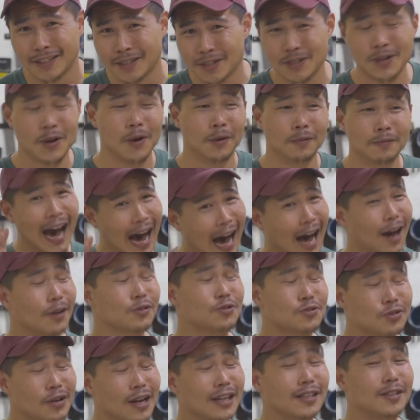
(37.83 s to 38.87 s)
So I'll
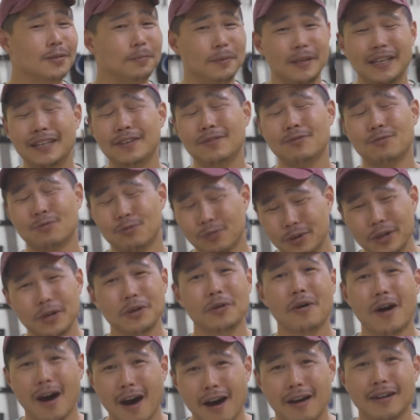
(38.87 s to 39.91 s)
try to be
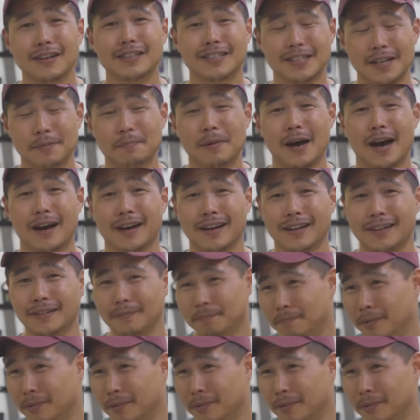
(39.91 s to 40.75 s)
real honest about it,